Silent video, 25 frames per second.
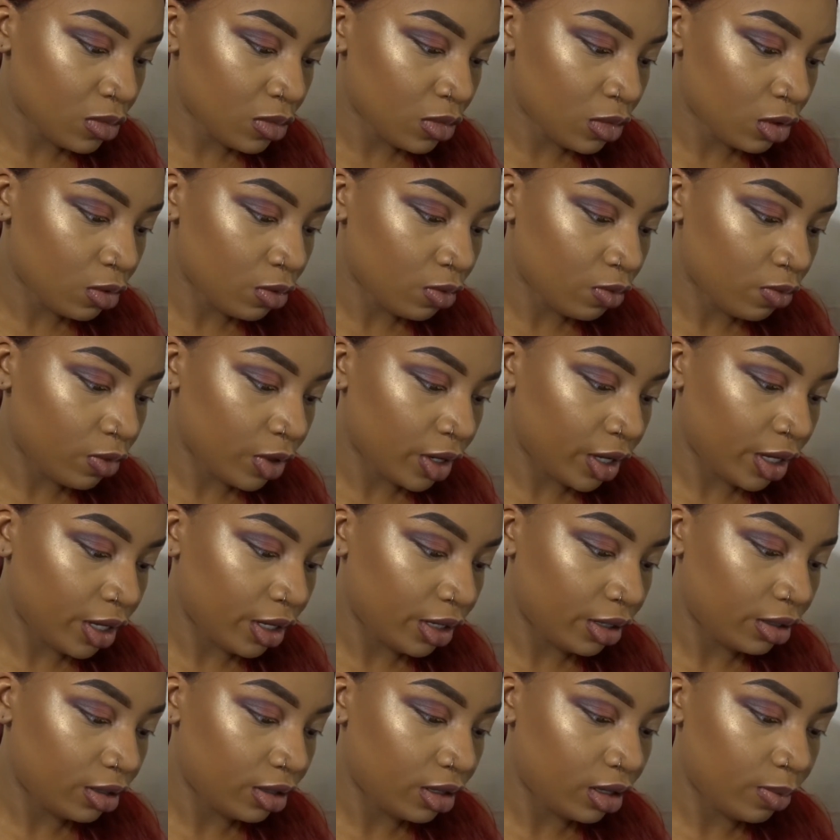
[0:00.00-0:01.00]

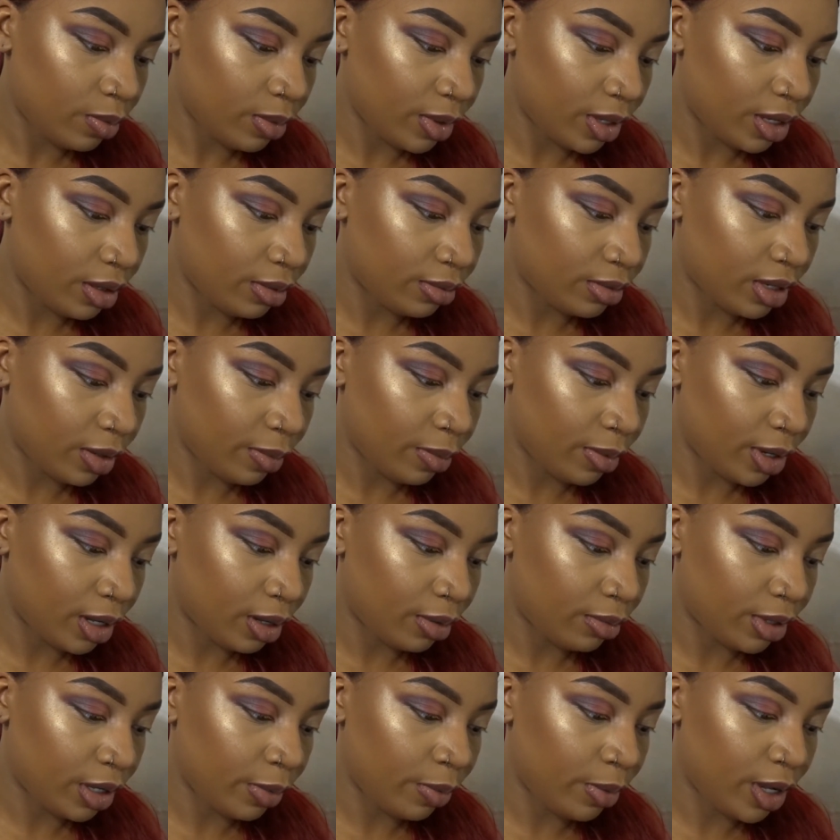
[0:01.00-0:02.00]
Alright, here we go, there we
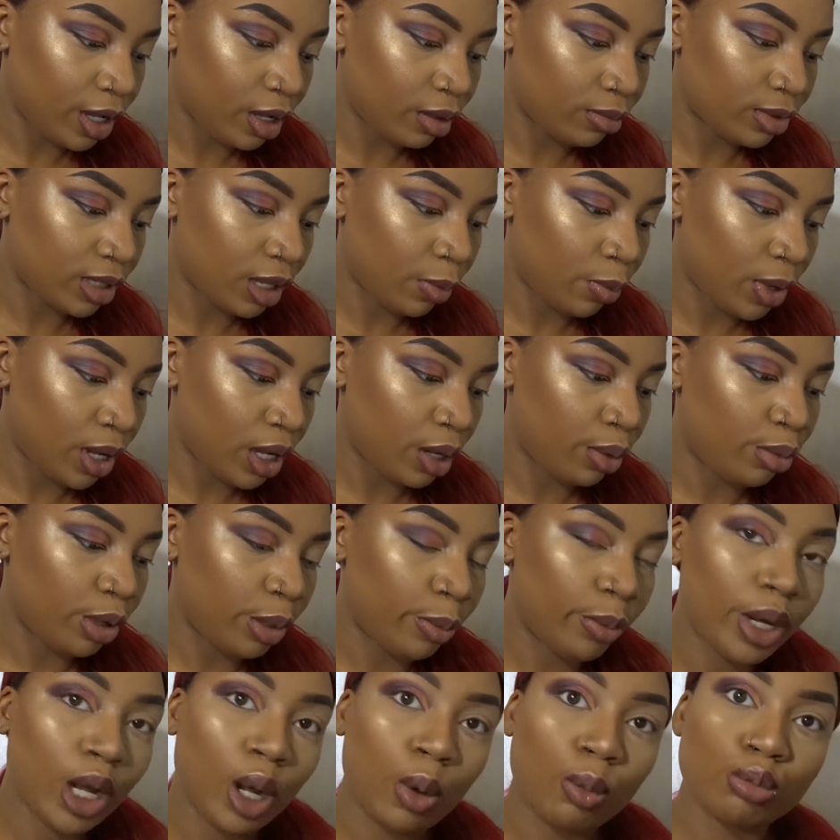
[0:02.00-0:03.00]
go, here we go, there we go,
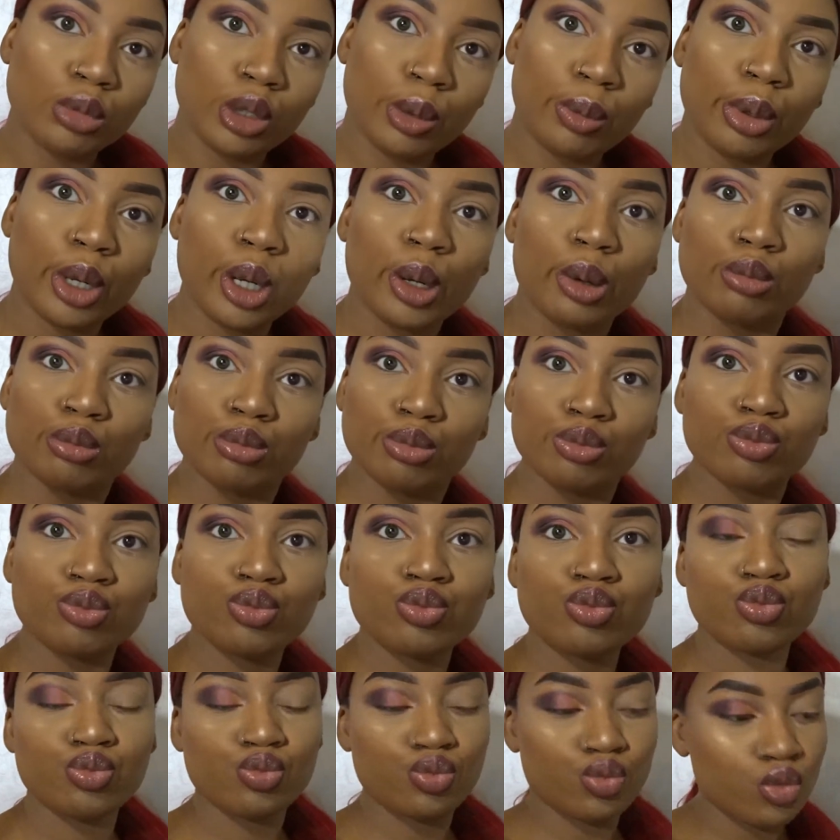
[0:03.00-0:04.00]
here we go, there we go.
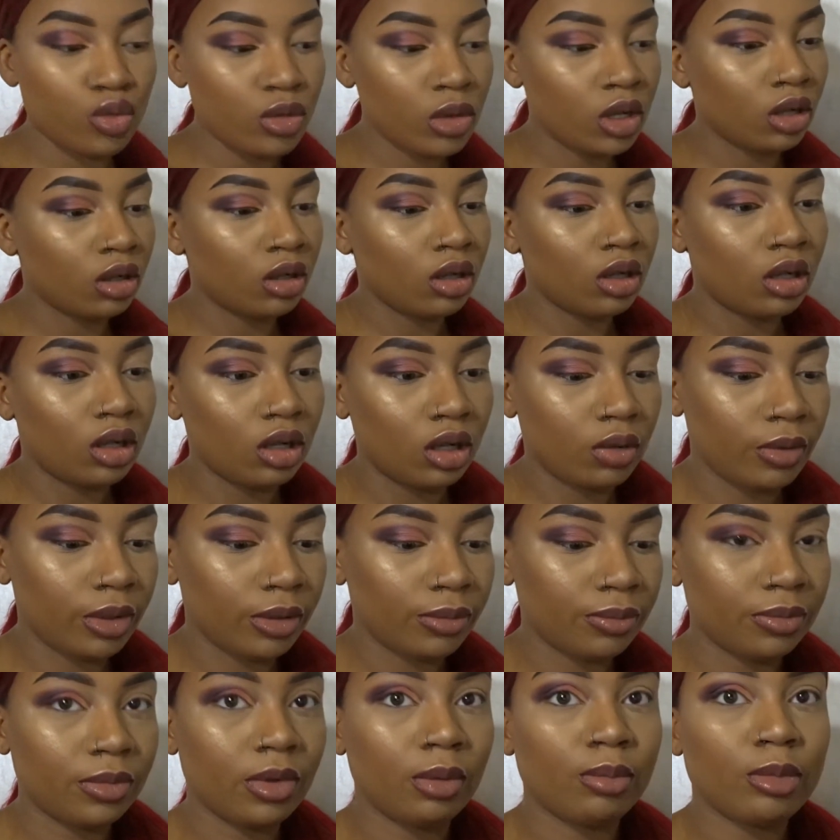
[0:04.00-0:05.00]

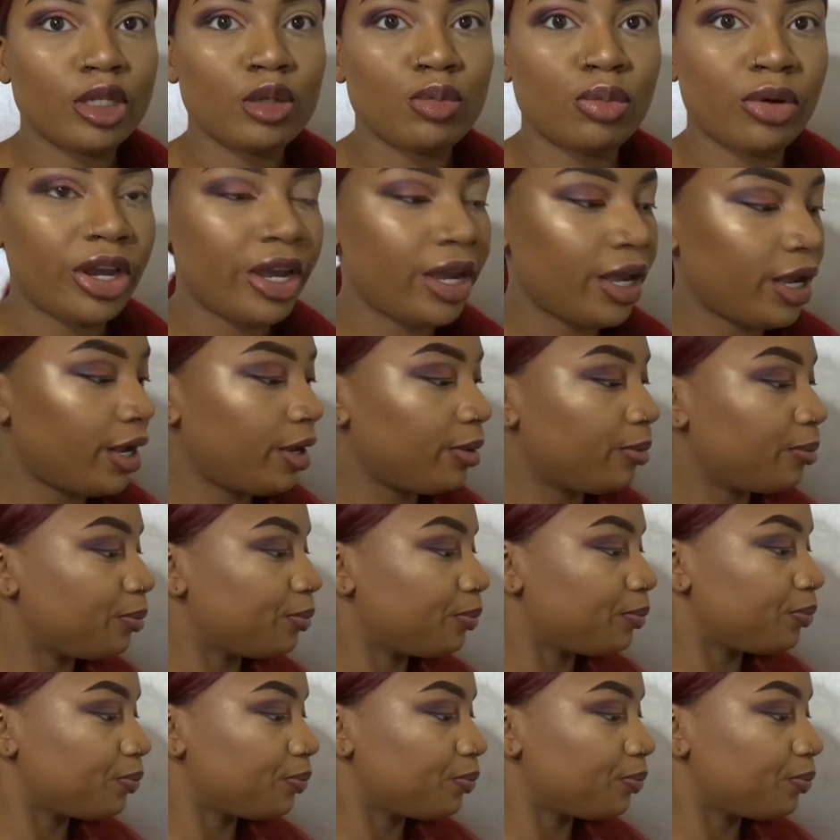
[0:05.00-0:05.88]
Alright, I'm going to spray it.